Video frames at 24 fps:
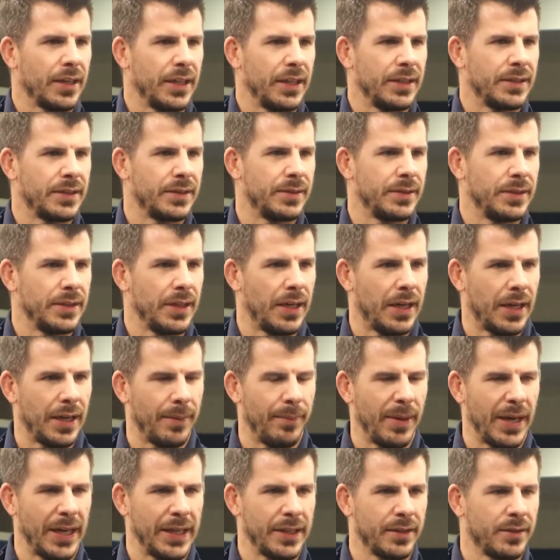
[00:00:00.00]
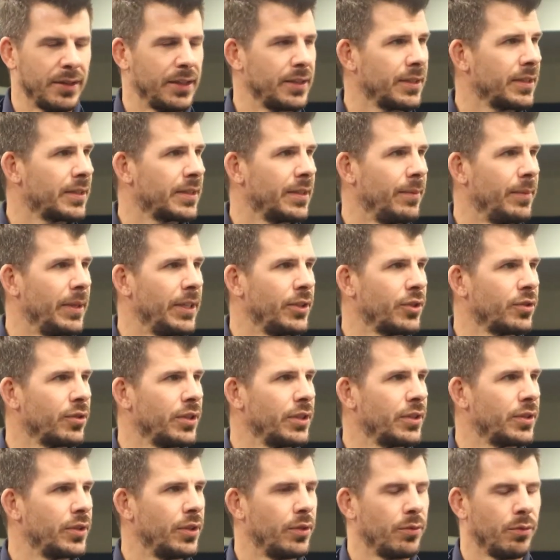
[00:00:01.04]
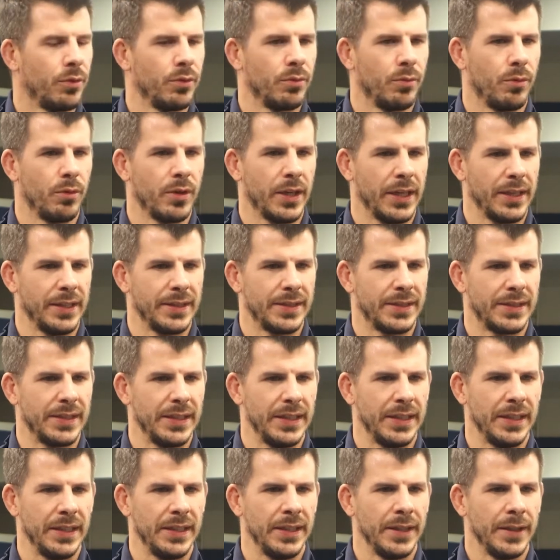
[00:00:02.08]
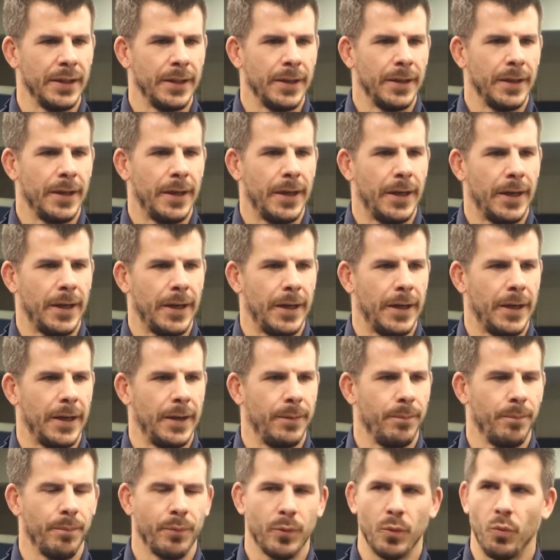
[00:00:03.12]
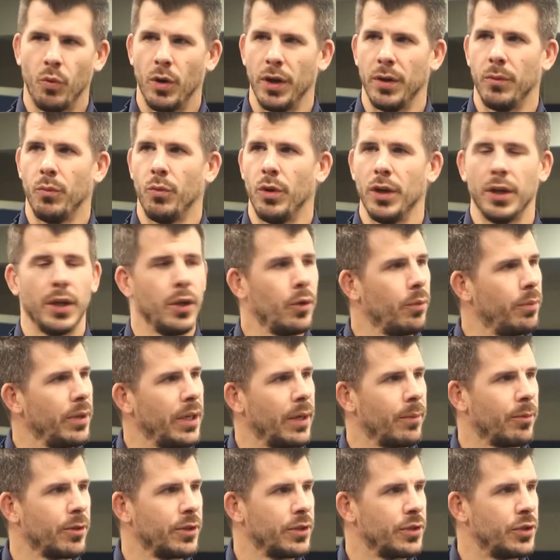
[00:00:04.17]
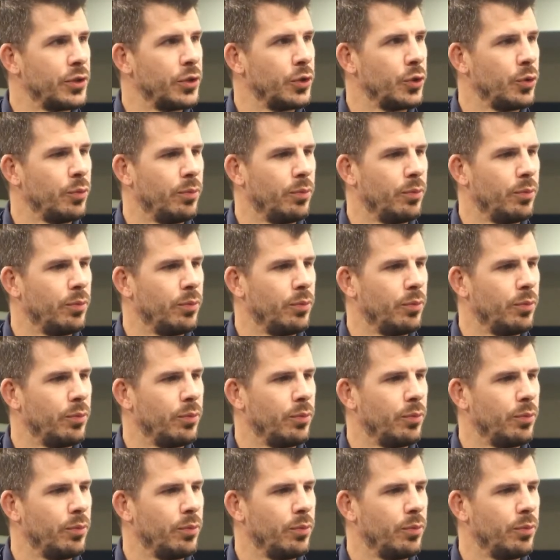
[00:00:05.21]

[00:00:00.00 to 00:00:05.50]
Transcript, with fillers: He's uh, battling some injuries, so we'll, we'll kind of see um, what what he'll be able to do.